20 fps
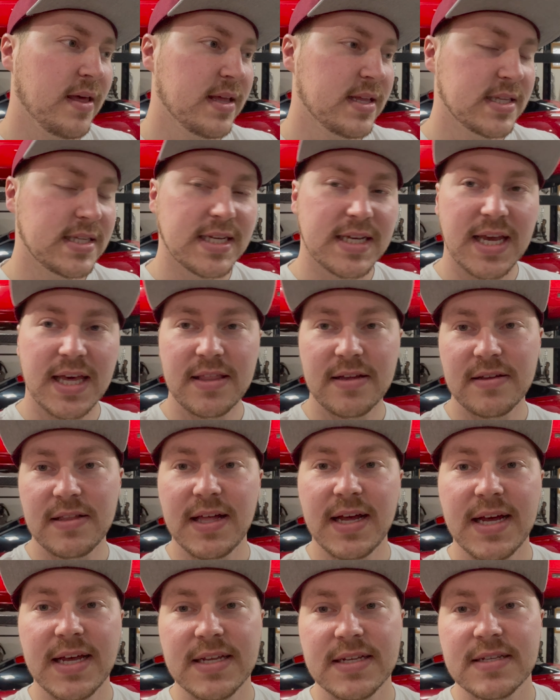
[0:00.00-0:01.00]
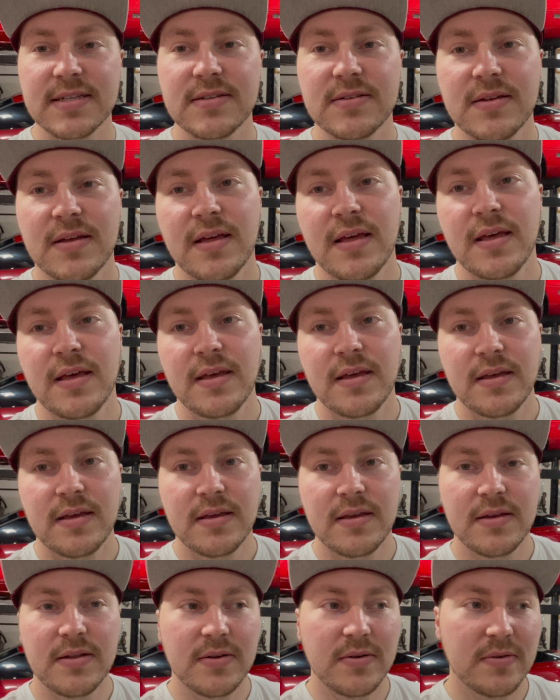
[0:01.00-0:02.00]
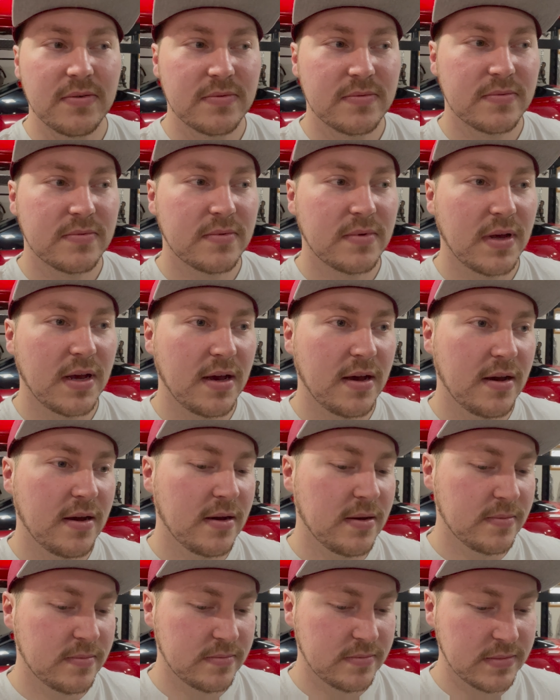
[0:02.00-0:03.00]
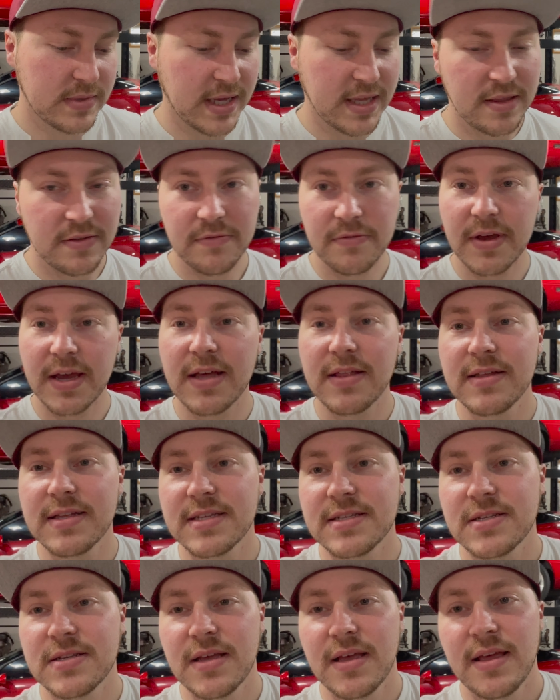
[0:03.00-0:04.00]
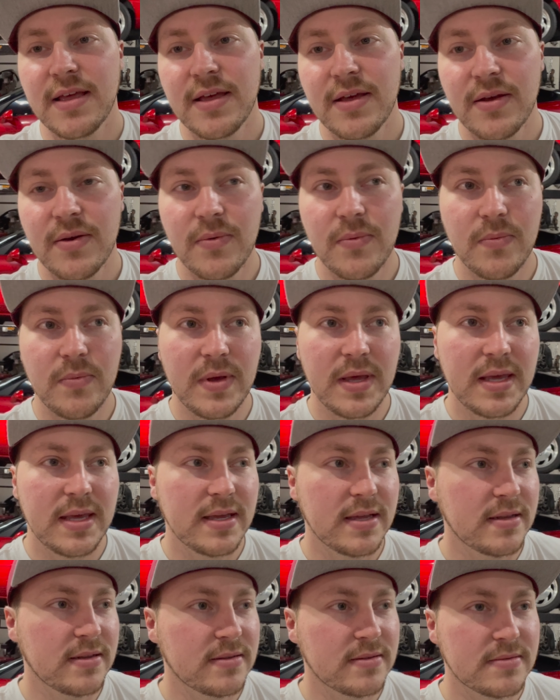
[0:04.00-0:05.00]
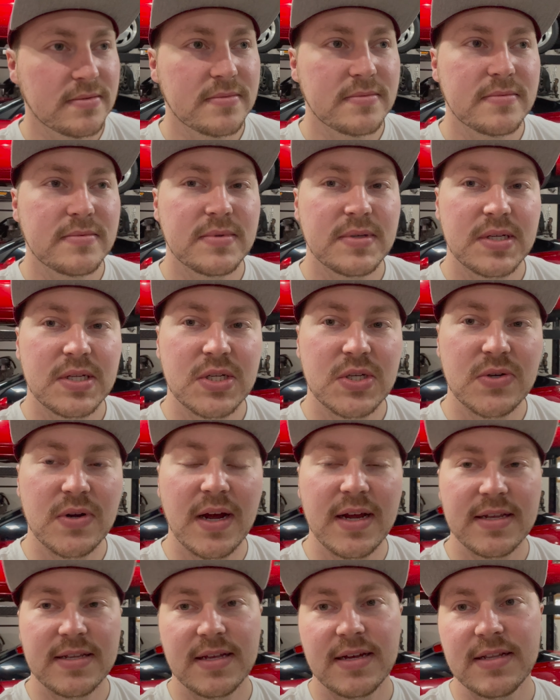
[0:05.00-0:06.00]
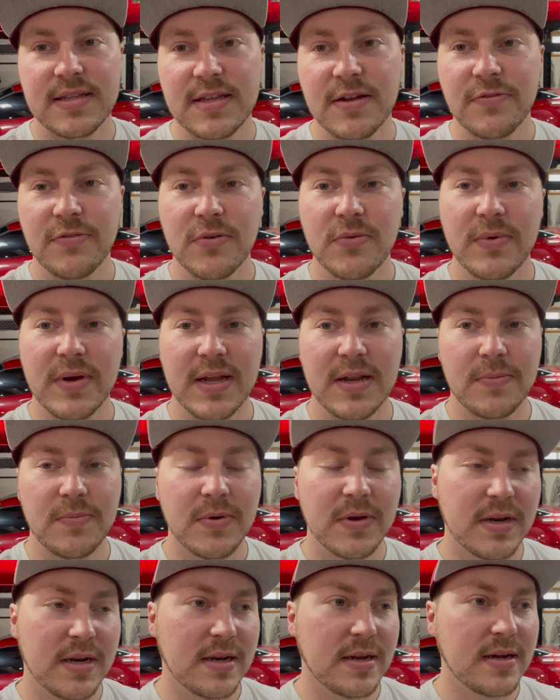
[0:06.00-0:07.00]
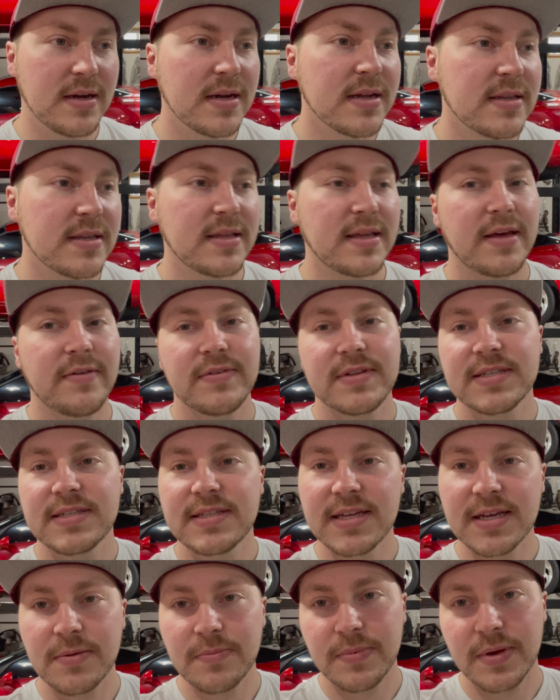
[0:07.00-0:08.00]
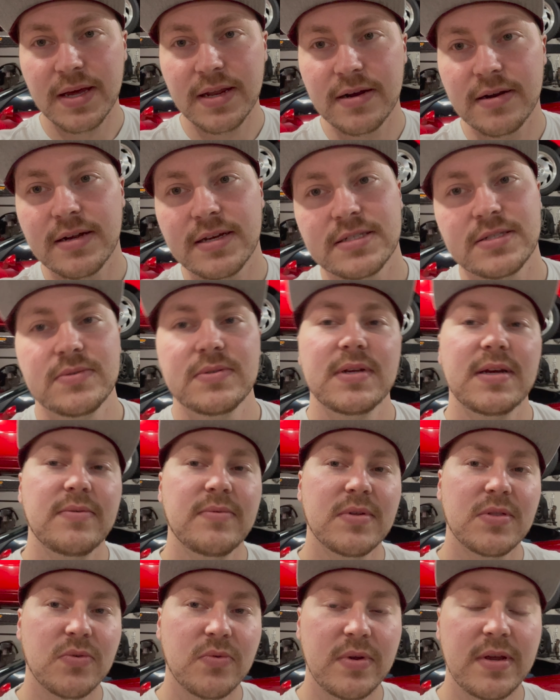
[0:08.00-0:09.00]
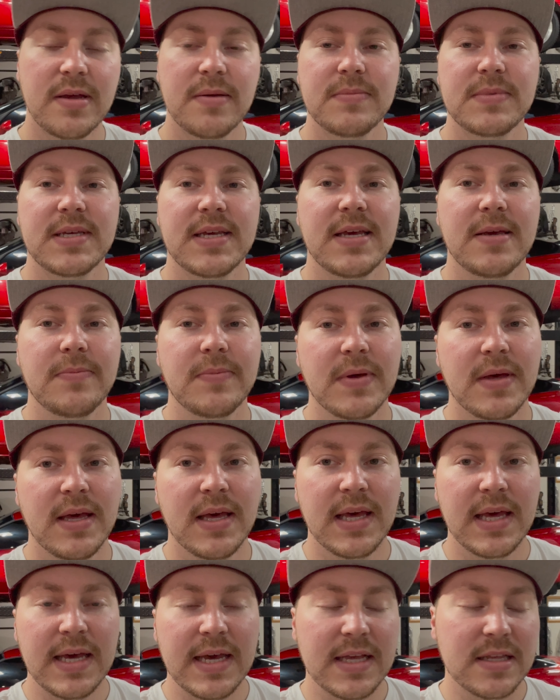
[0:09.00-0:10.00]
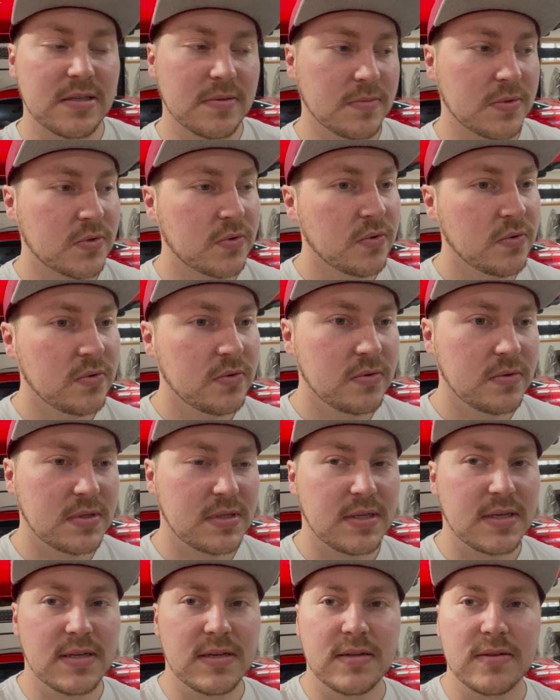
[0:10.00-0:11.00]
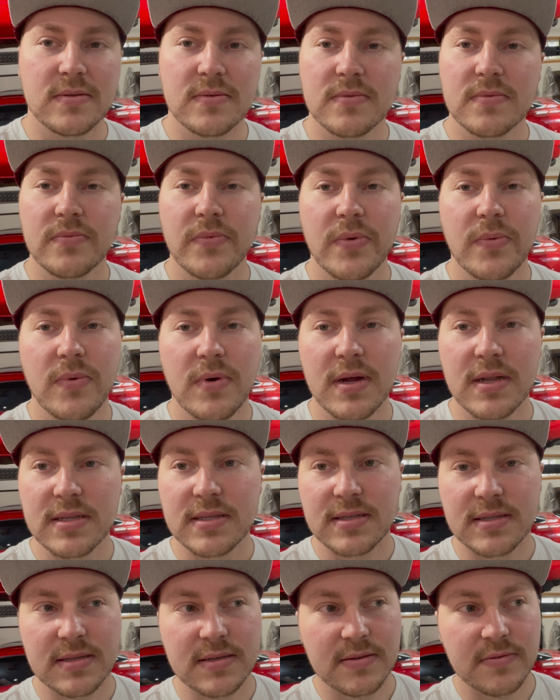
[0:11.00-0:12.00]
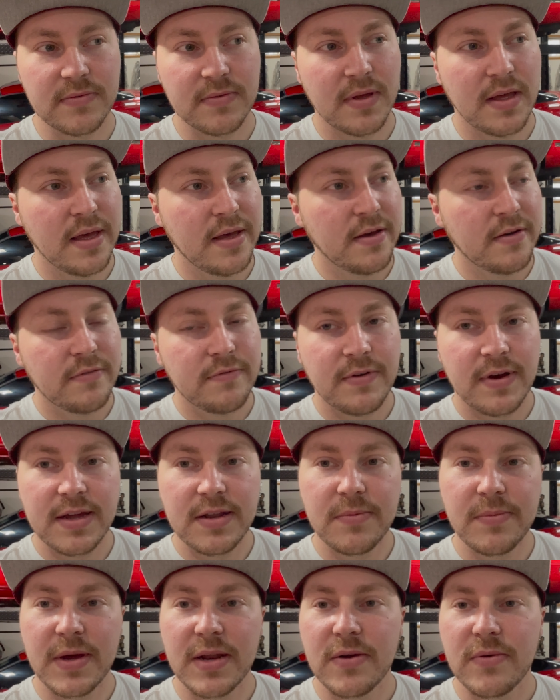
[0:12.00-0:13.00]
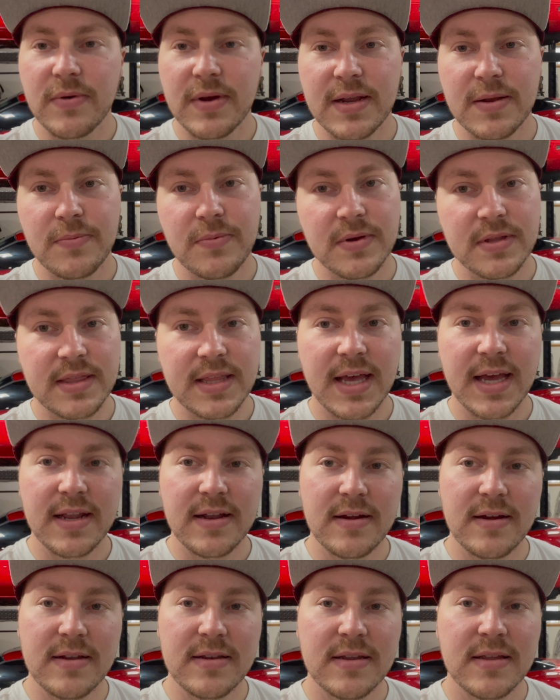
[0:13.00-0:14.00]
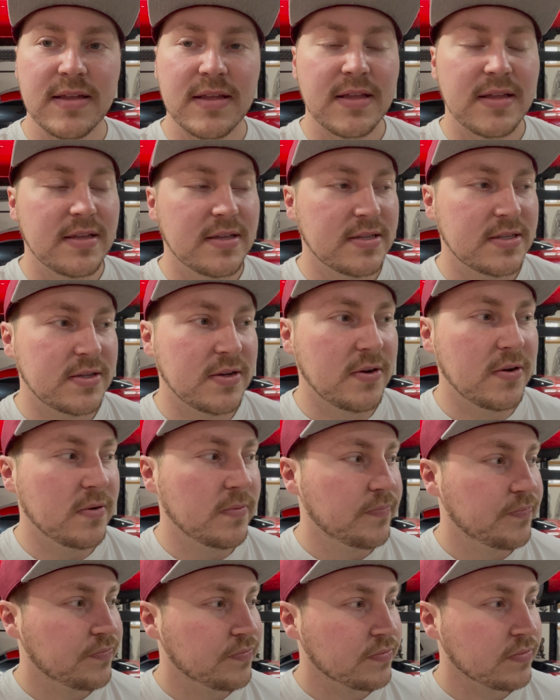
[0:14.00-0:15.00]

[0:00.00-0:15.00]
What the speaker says: together last, you know, like the valance, we can try a different way to put it on to have it stick better, because it was on with 3M tape and some screws, and we want to find a better way to put that on. So